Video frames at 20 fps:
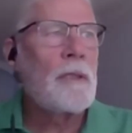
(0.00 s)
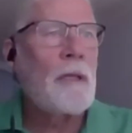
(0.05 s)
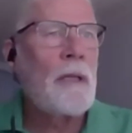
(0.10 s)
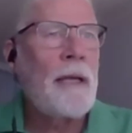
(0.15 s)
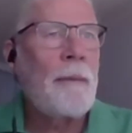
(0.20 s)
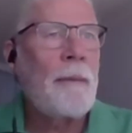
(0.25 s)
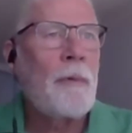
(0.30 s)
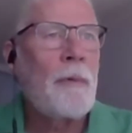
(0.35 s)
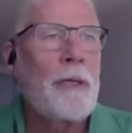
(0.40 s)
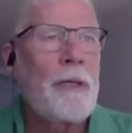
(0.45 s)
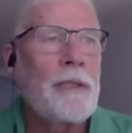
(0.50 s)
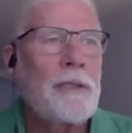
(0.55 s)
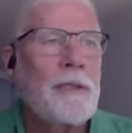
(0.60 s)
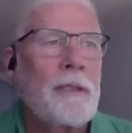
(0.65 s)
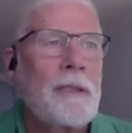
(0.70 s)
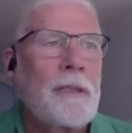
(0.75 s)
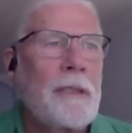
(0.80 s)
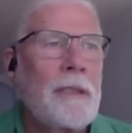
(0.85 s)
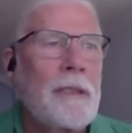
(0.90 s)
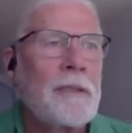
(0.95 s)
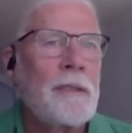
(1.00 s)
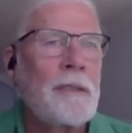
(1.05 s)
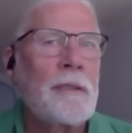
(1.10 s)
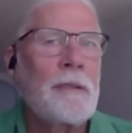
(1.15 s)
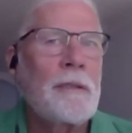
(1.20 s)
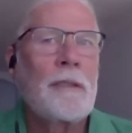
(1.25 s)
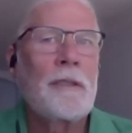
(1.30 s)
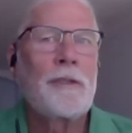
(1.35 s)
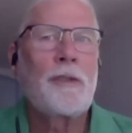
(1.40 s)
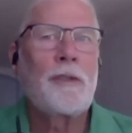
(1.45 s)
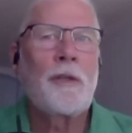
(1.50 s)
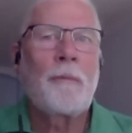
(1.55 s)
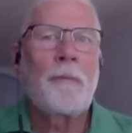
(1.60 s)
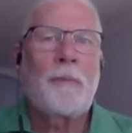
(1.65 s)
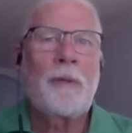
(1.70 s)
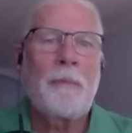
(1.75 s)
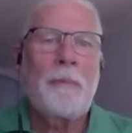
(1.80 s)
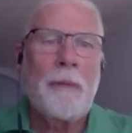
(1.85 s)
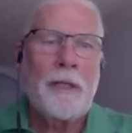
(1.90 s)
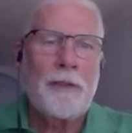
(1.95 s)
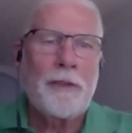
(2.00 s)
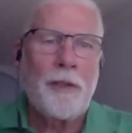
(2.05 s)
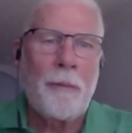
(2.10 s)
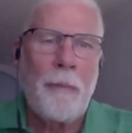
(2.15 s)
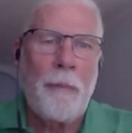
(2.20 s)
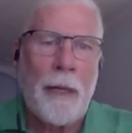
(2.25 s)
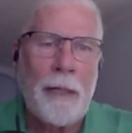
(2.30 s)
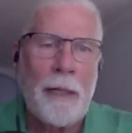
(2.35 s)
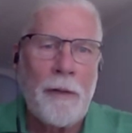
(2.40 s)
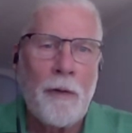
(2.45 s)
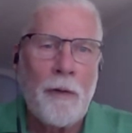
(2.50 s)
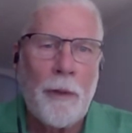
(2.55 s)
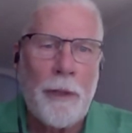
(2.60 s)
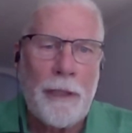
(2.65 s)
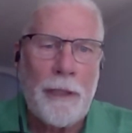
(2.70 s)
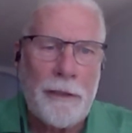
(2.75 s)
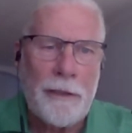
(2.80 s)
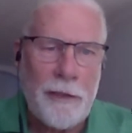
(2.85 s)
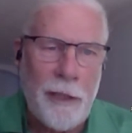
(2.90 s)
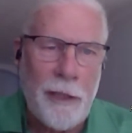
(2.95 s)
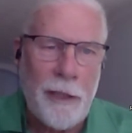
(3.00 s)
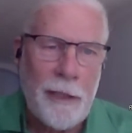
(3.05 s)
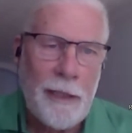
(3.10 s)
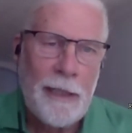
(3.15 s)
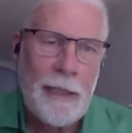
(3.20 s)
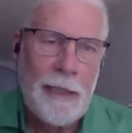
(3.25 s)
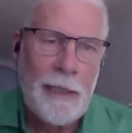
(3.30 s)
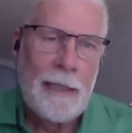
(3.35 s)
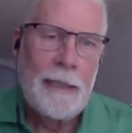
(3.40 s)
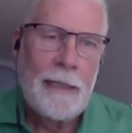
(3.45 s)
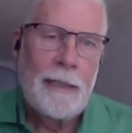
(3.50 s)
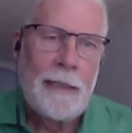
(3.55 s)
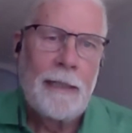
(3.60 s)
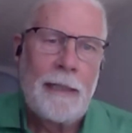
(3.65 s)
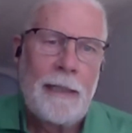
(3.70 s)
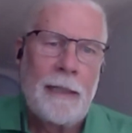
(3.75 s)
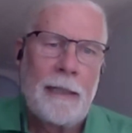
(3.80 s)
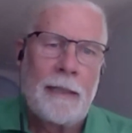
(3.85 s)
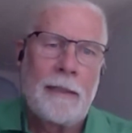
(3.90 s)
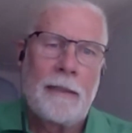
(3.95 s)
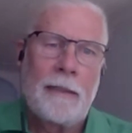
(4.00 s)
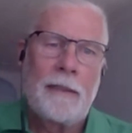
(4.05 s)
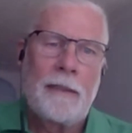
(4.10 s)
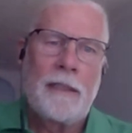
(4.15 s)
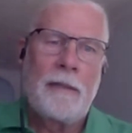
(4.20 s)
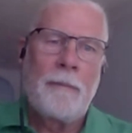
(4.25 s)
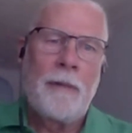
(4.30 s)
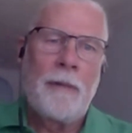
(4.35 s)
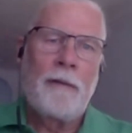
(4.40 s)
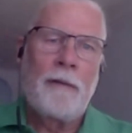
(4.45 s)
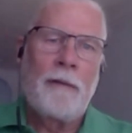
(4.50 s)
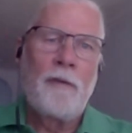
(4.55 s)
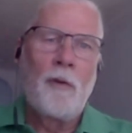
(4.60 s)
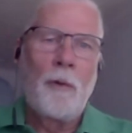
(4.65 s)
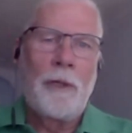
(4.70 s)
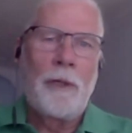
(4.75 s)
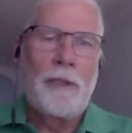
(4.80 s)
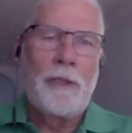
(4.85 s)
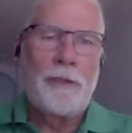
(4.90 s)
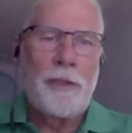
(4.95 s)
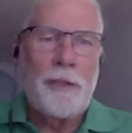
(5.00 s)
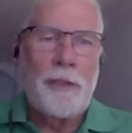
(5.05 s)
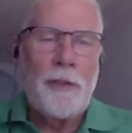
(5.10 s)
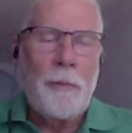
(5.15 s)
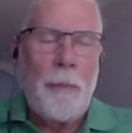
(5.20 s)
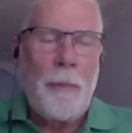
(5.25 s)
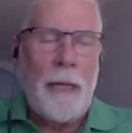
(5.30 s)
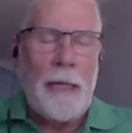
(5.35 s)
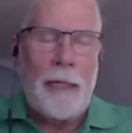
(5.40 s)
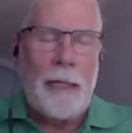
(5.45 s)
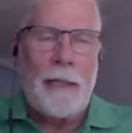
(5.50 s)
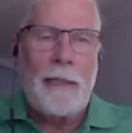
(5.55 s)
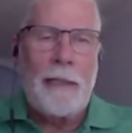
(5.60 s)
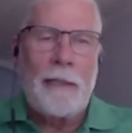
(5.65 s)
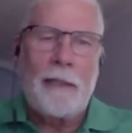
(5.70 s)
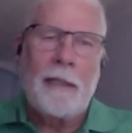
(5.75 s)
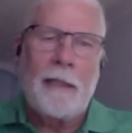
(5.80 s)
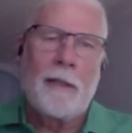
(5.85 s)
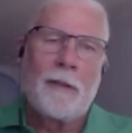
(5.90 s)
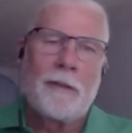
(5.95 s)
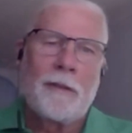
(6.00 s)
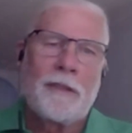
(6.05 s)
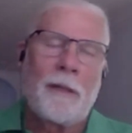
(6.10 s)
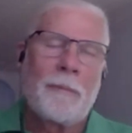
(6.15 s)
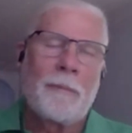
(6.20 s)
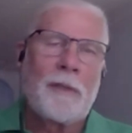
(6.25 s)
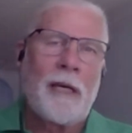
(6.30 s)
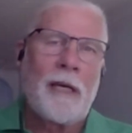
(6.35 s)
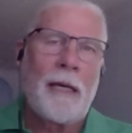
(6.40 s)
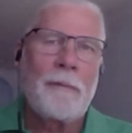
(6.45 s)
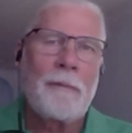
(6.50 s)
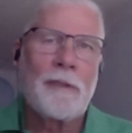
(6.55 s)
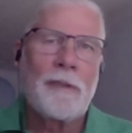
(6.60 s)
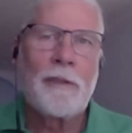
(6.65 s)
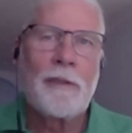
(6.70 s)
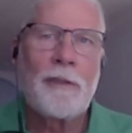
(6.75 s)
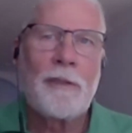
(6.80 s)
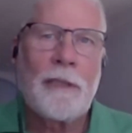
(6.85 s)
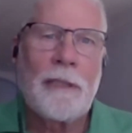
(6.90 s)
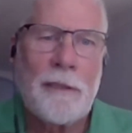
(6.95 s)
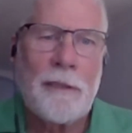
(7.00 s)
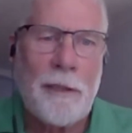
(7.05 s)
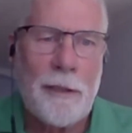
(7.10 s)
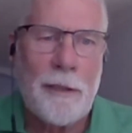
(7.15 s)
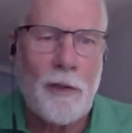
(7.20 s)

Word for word: collaboration shouldn't be measured by noise, the amount of noise that you make. Sometimes it's the